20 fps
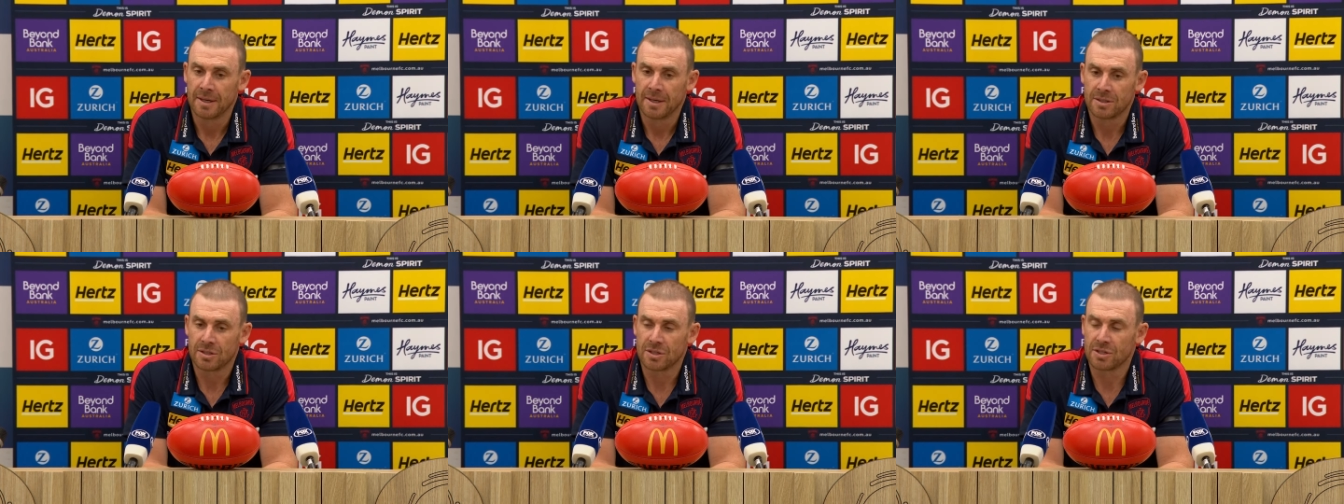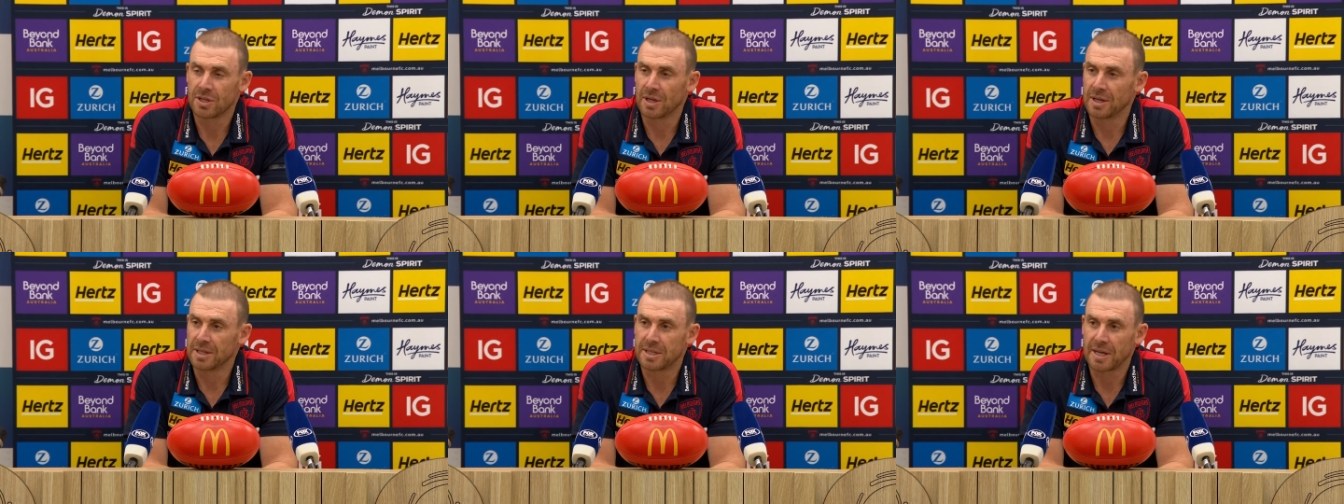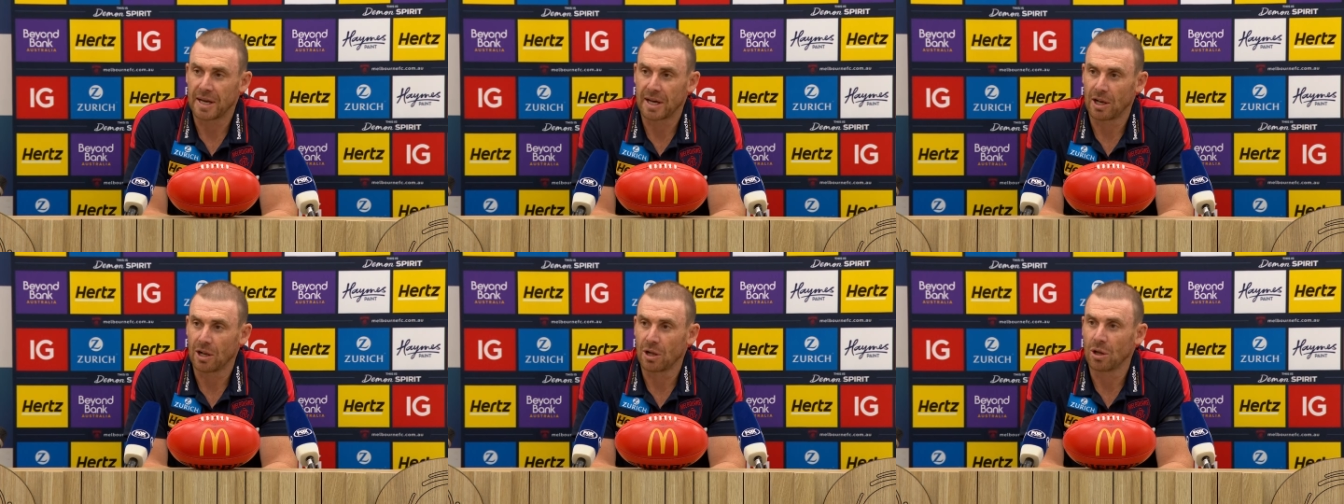certainly
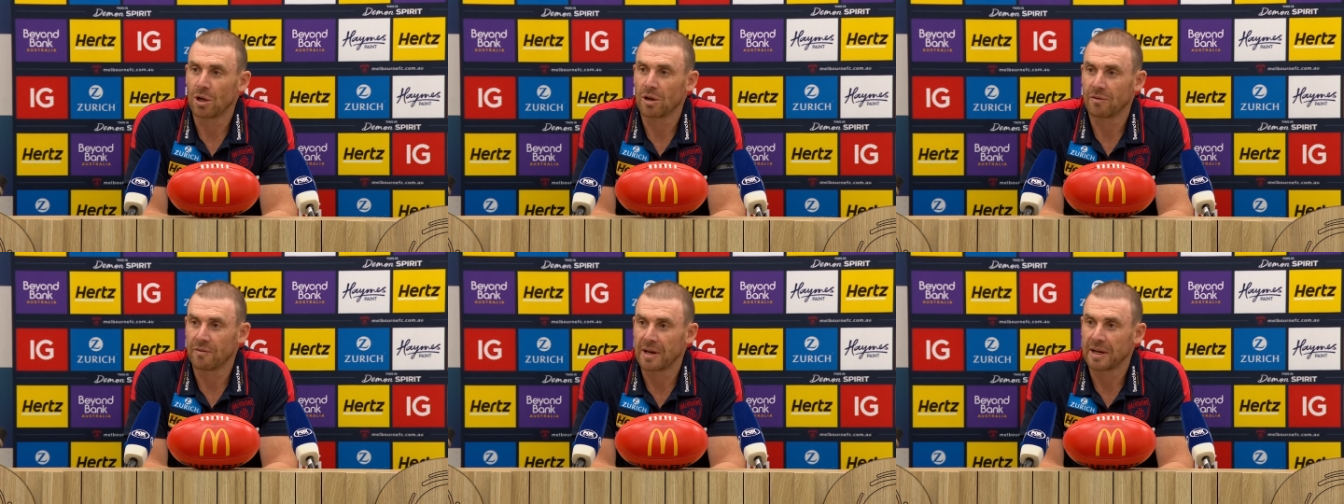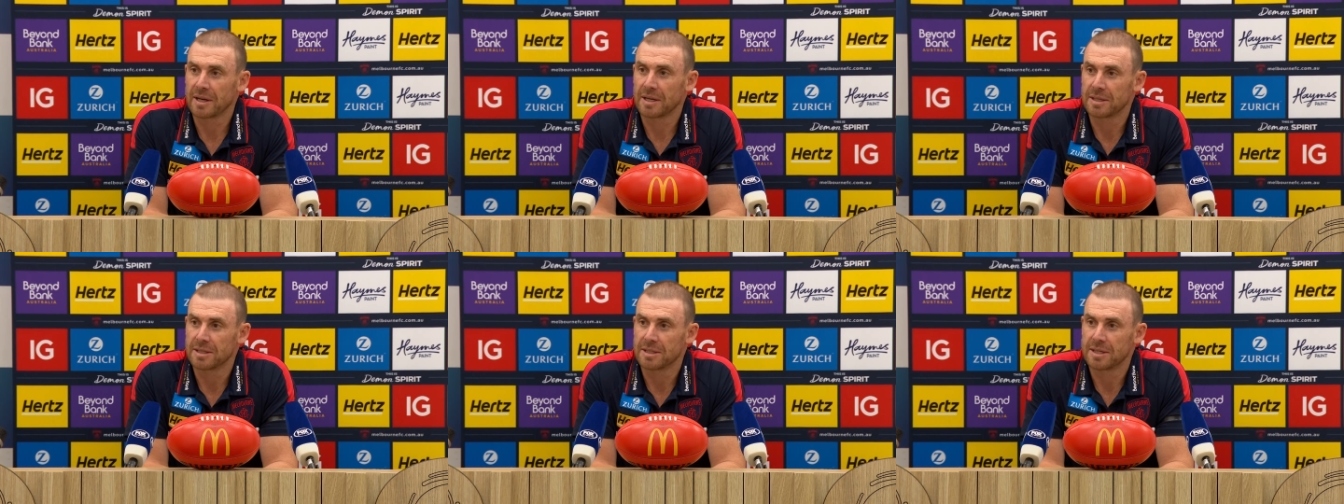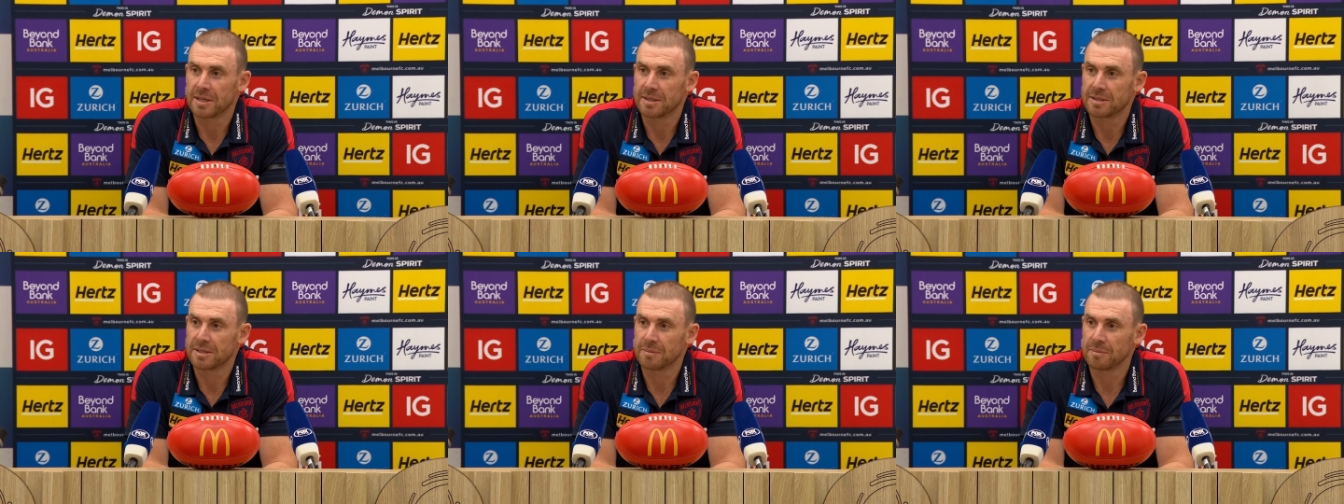take a lot of
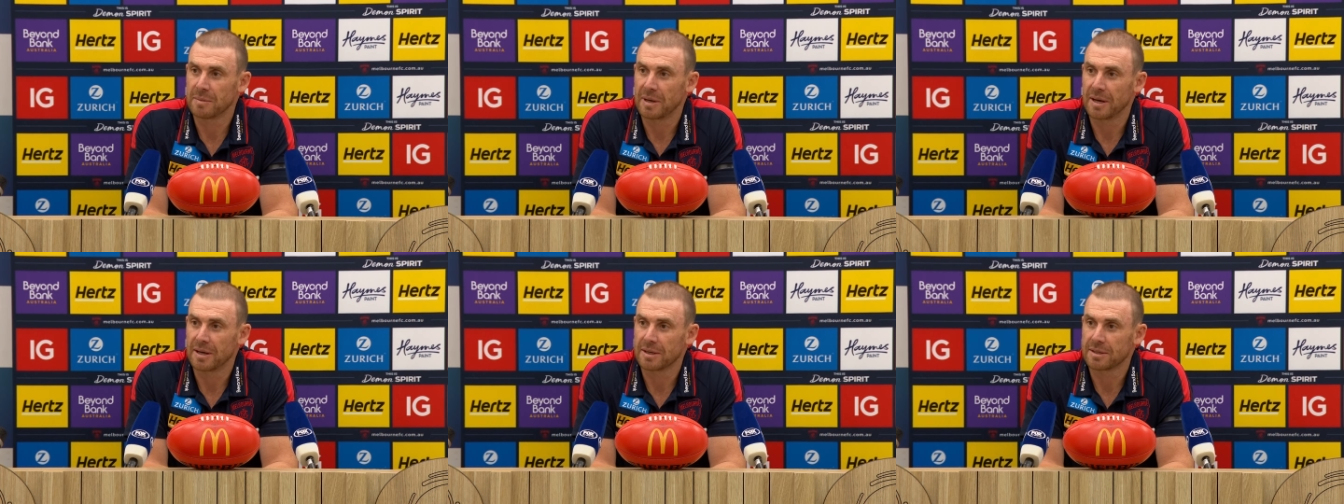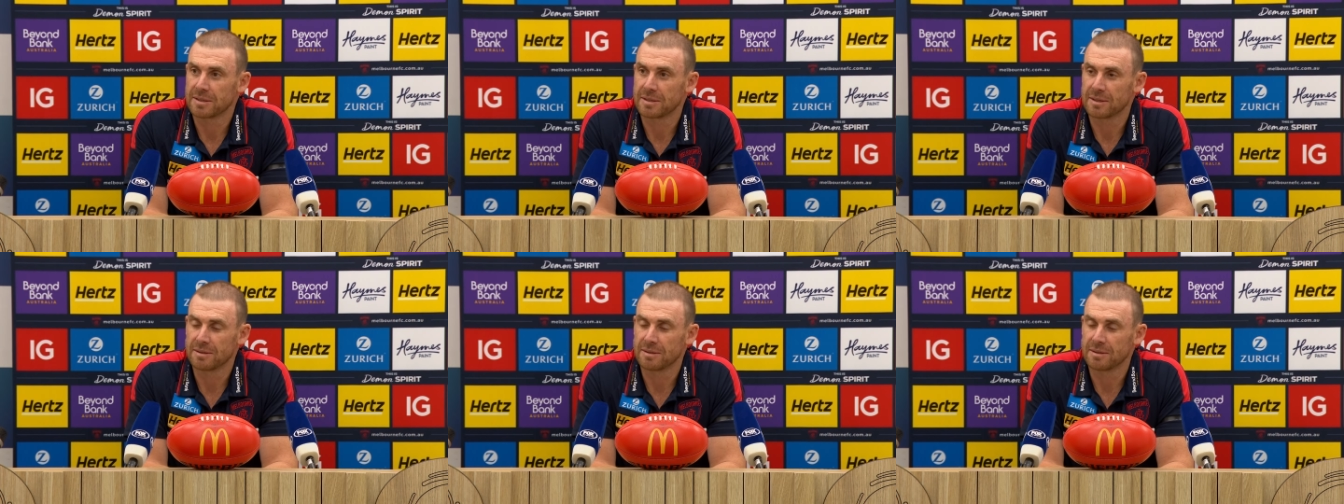uncontested marks.